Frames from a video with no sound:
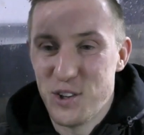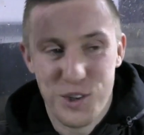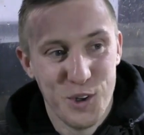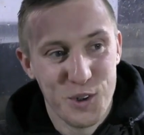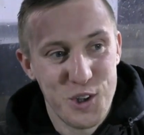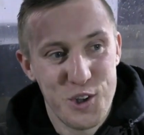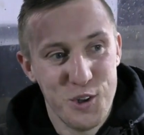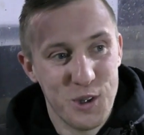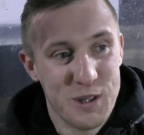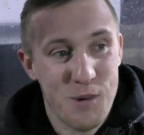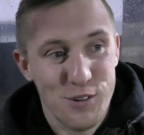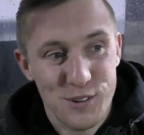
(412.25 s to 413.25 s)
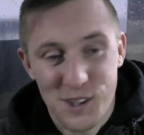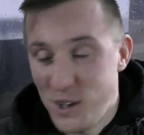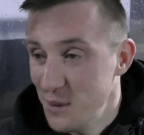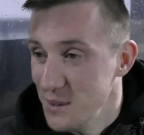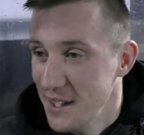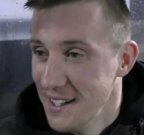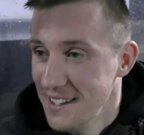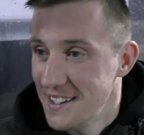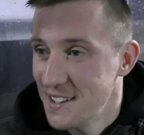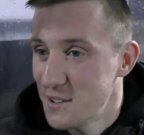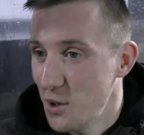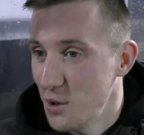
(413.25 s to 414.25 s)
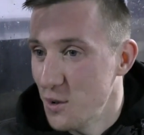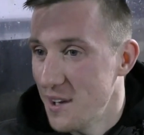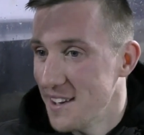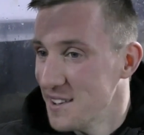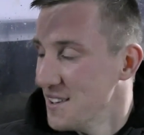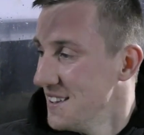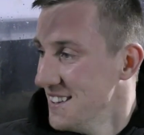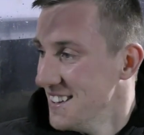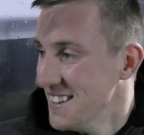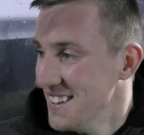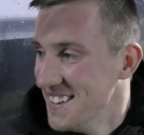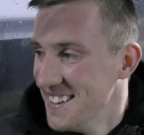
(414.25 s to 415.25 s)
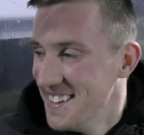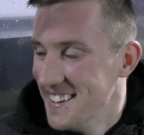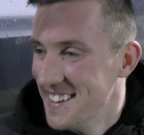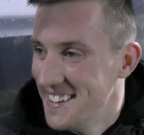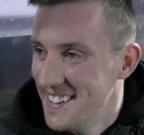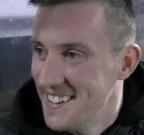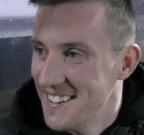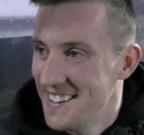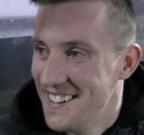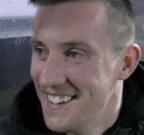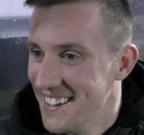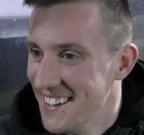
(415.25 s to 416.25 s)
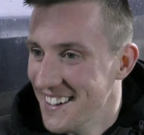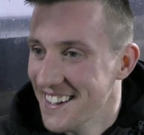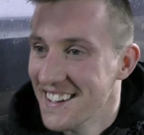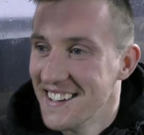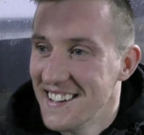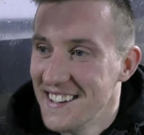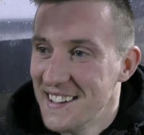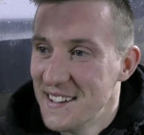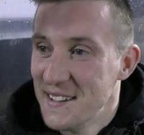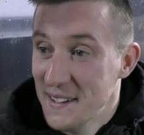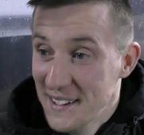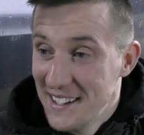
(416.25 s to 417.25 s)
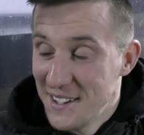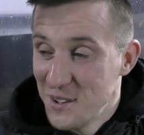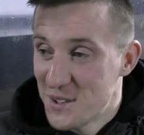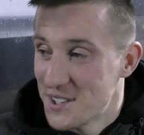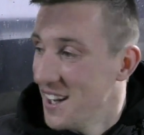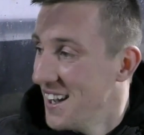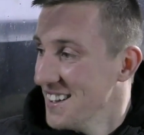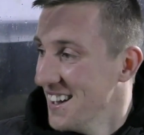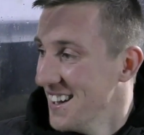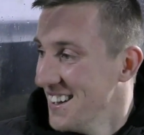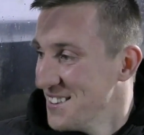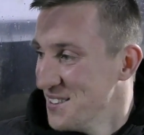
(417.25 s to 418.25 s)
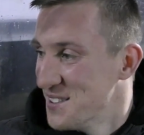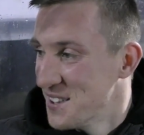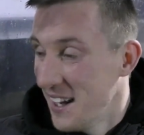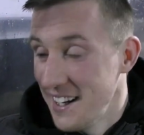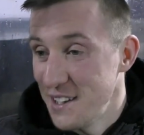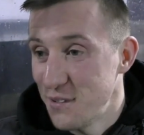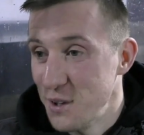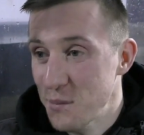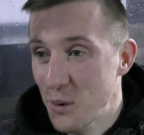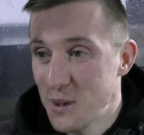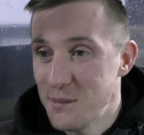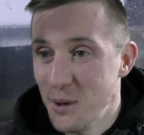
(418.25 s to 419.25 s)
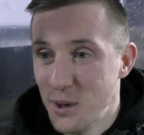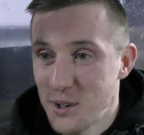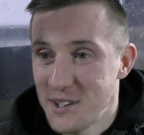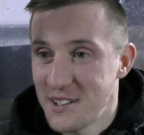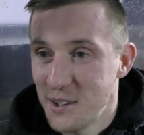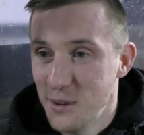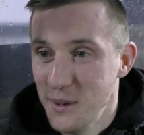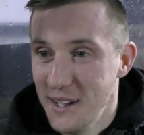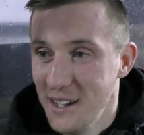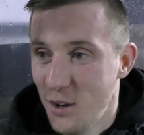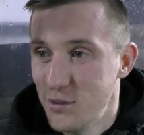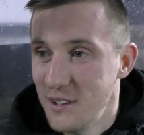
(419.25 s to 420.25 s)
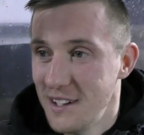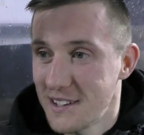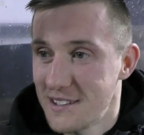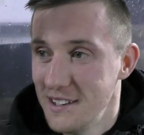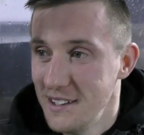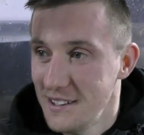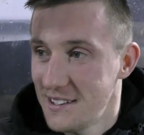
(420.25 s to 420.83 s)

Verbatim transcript: just sort of shrugged them off, and you know, yeah, got a good head on it. Yeah, you, you get a few from set pieces, don't you? I do try, yeah. yeah. I do try. I need a few more, to be honest, so uh, hopefully that's a uh,